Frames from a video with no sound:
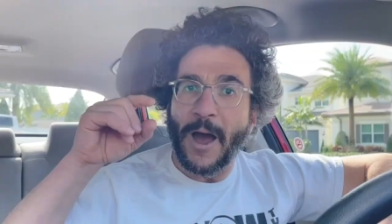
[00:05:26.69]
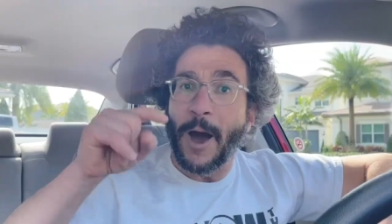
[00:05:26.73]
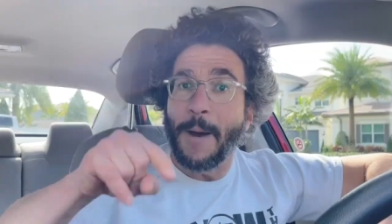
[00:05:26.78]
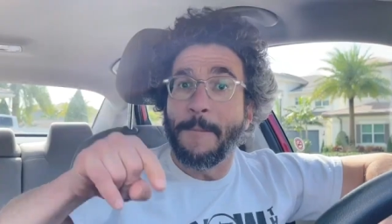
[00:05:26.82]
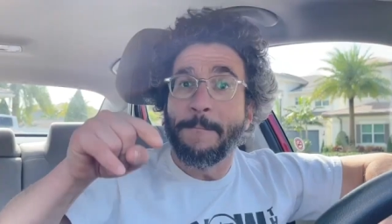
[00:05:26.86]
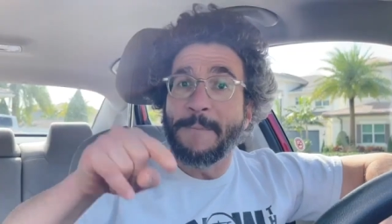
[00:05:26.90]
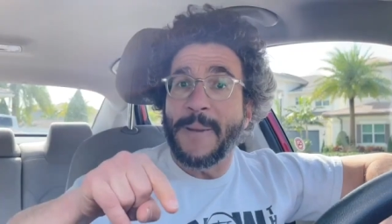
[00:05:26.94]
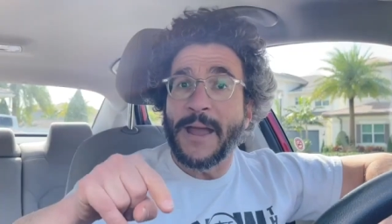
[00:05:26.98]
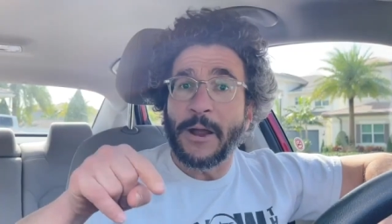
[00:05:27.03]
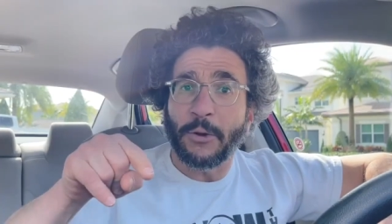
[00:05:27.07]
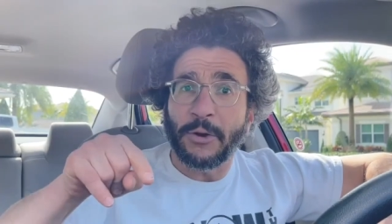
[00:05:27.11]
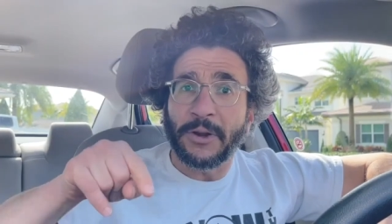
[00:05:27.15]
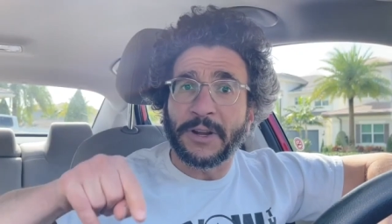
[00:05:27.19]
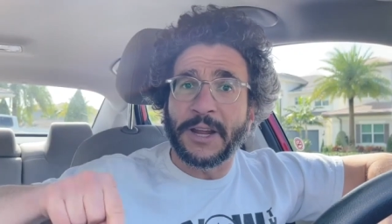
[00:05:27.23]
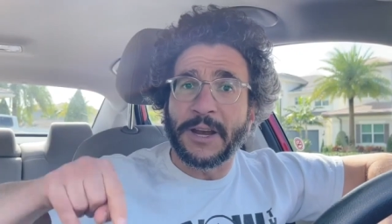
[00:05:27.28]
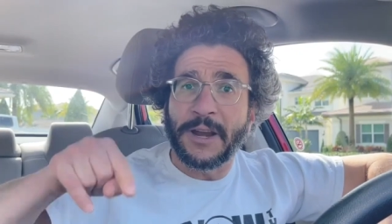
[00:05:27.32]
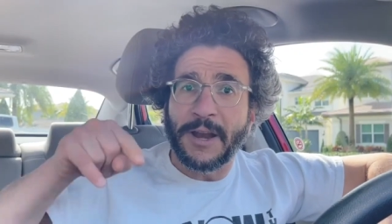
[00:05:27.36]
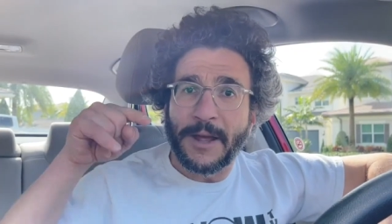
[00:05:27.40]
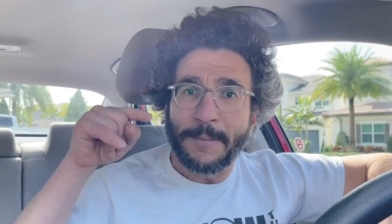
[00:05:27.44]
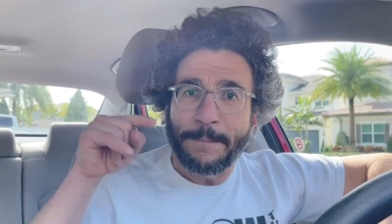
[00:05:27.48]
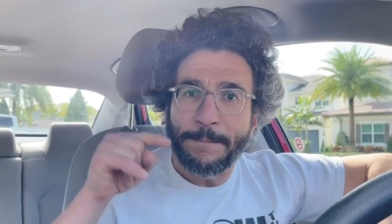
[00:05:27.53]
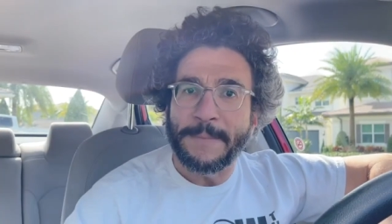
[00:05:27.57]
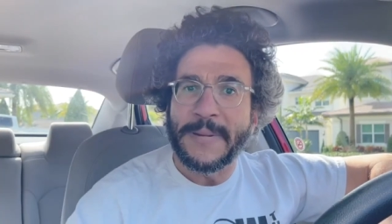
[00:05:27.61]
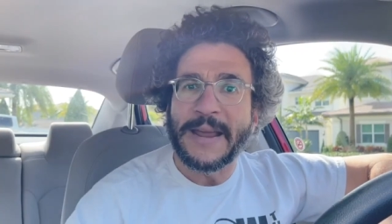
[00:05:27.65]

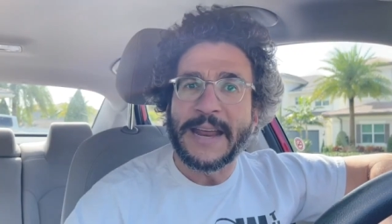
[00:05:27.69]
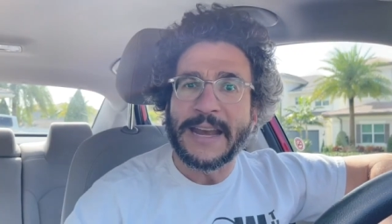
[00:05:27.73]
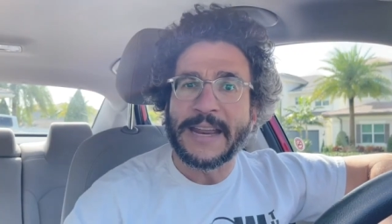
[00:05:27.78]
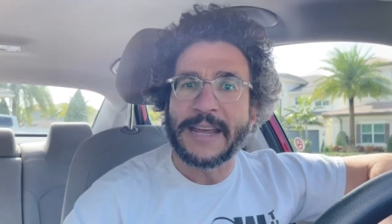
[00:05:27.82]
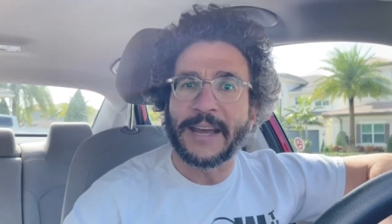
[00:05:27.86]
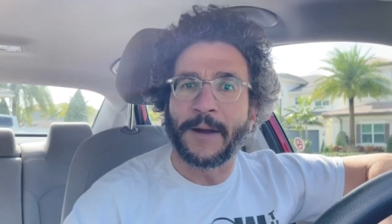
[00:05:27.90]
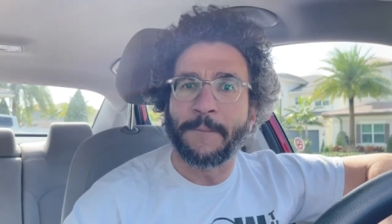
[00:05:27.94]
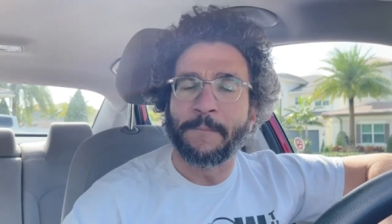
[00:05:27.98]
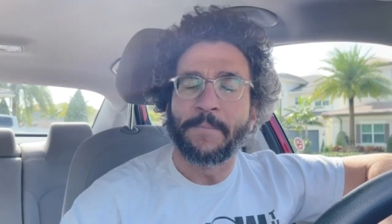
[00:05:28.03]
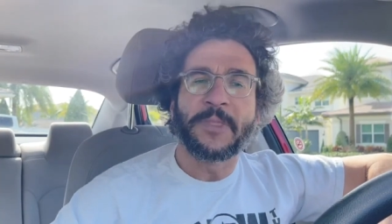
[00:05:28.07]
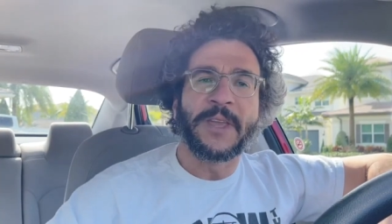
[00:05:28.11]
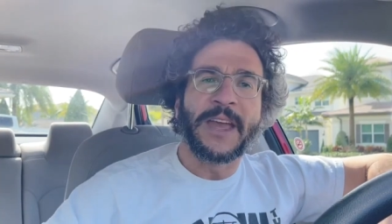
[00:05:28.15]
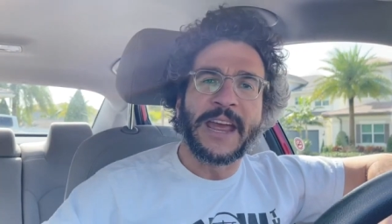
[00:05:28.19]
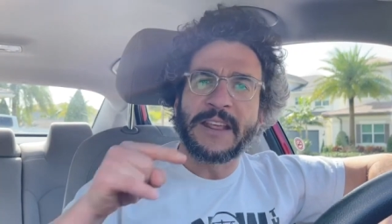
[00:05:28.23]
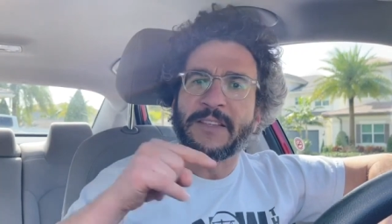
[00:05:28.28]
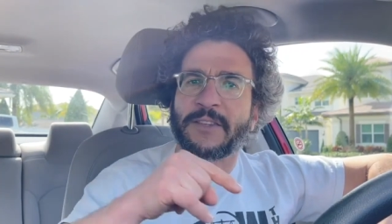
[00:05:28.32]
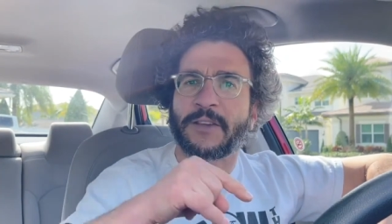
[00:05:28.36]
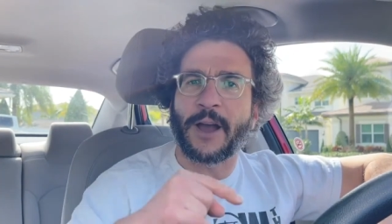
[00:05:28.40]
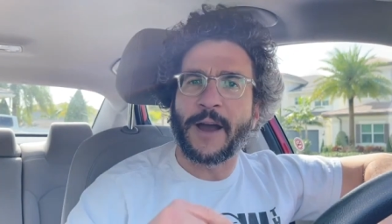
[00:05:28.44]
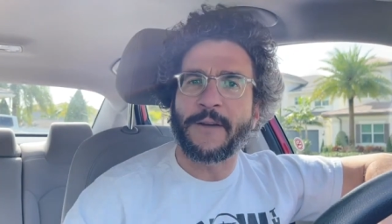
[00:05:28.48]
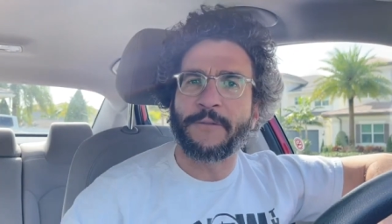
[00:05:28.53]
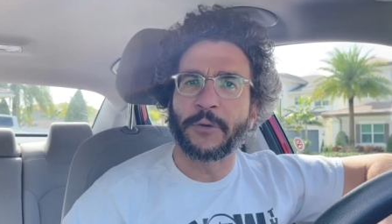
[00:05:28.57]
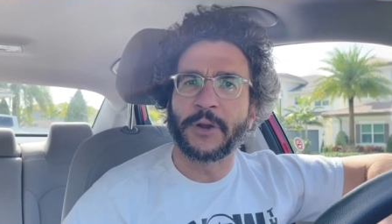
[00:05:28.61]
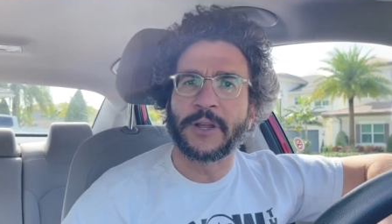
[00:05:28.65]
American media is
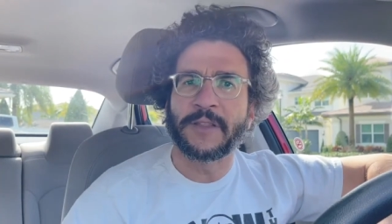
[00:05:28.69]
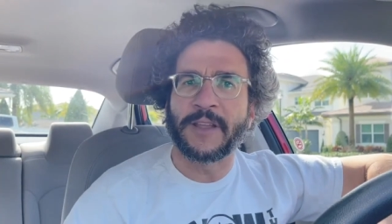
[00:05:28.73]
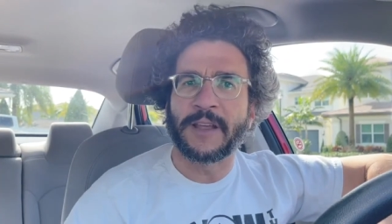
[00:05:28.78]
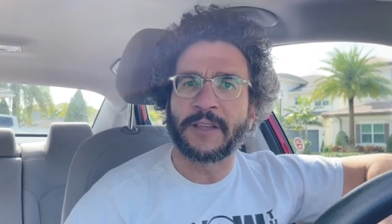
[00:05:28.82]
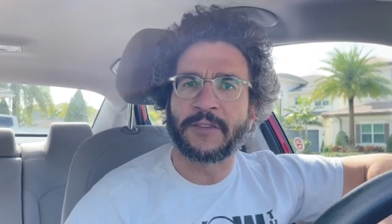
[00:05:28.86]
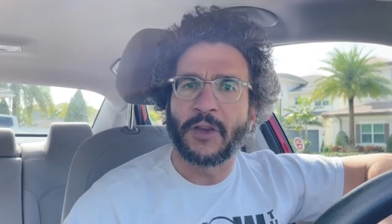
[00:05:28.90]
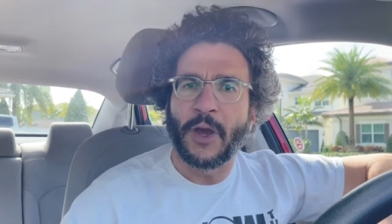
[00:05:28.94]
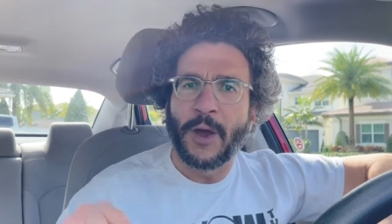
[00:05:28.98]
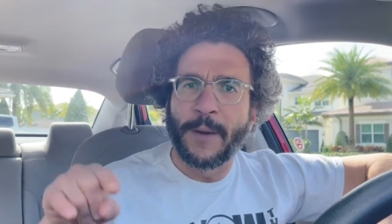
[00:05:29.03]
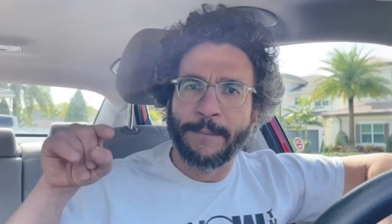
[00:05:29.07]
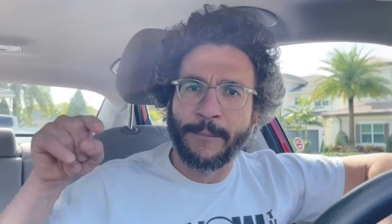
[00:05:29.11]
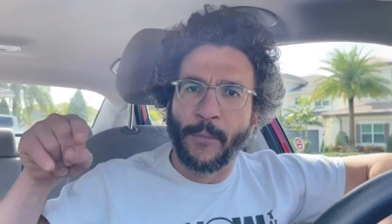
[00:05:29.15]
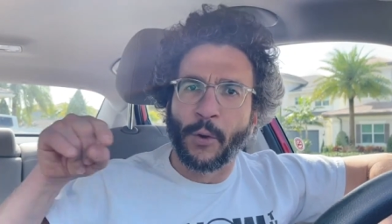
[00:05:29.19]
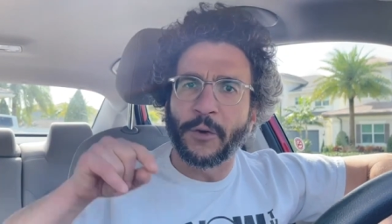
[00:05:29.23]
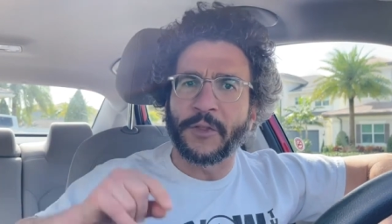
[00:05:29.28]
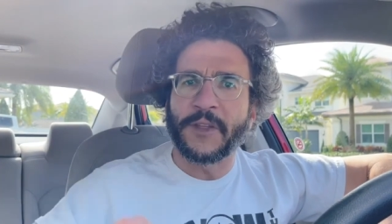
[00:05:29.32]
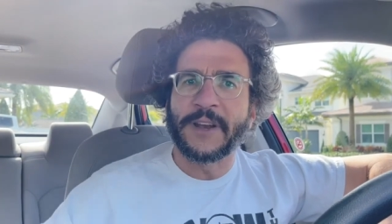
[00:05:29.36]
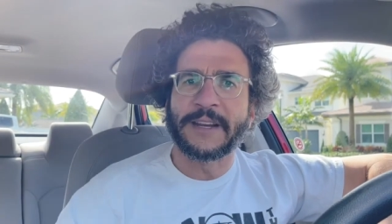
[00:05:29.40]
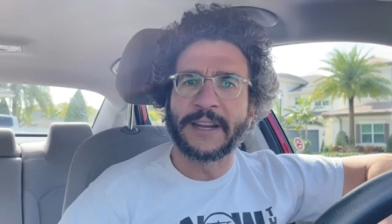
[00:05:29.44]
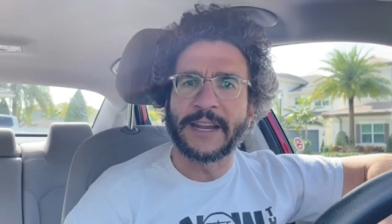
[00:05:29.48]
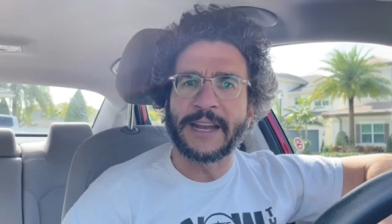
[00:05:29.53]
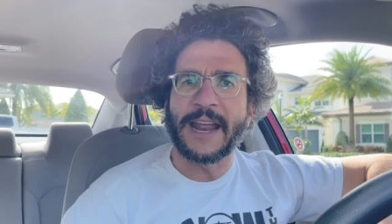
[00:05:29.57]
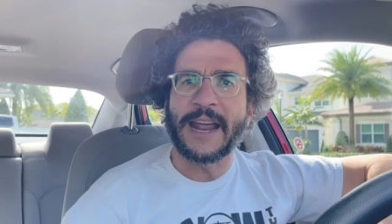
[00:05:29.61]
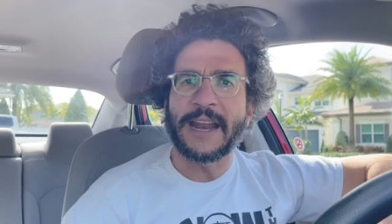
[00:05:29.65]
covering this more
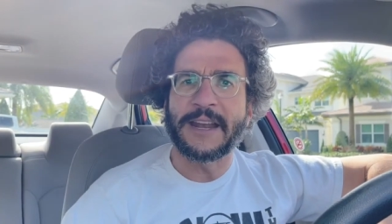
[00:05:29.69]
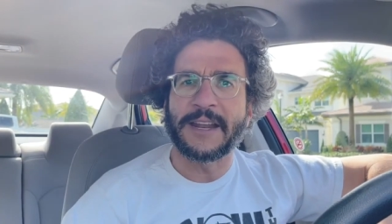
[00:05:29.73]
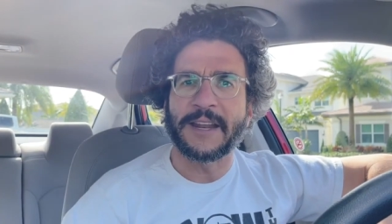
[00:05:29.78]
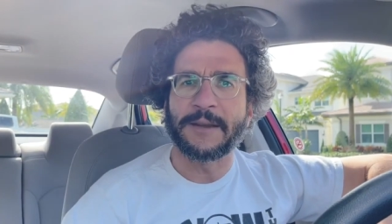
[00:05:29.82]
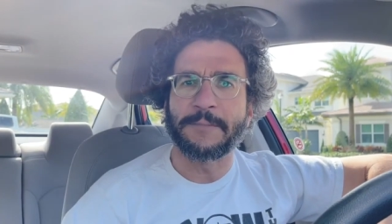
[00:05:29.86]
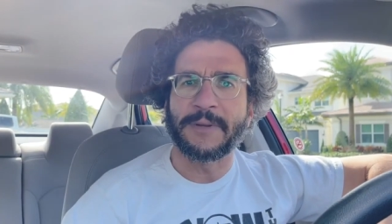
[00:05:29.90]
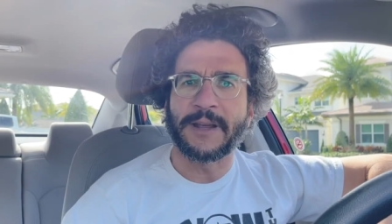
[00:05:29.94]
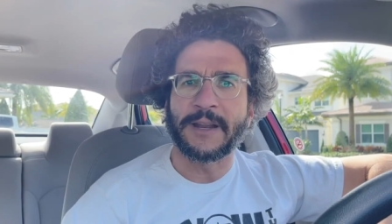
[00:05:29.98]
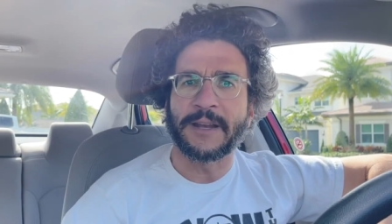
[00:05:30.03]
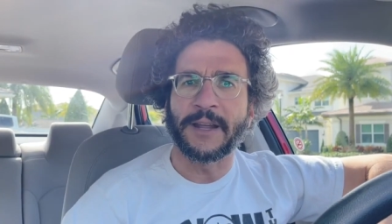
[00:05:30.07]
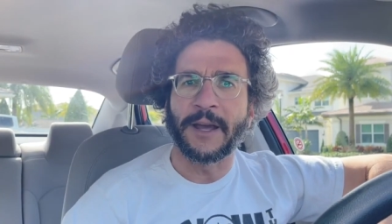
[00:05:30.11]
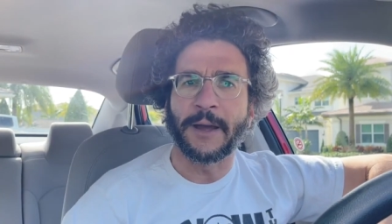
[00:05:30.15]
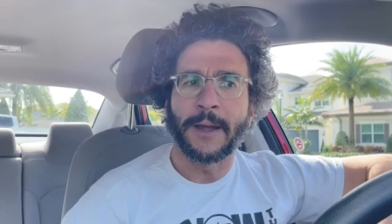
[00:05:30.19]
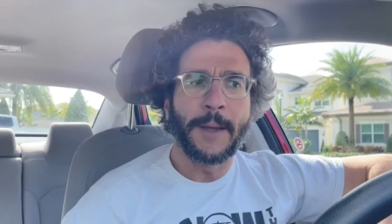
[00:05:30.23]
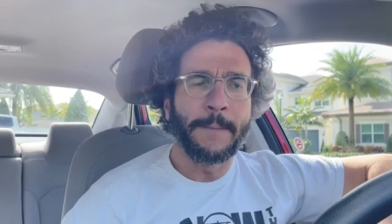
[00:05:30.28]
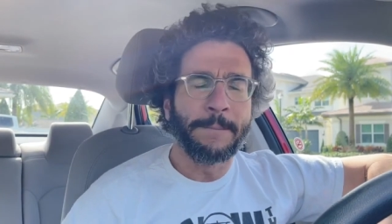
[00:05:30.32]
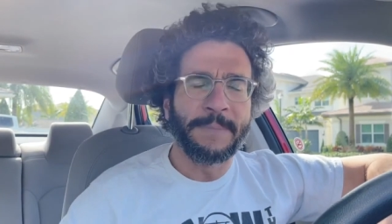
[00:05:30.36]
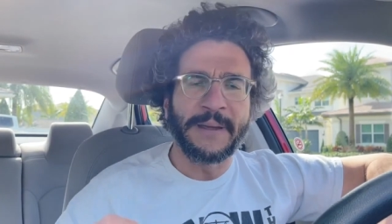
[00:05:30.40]
than Canadian media,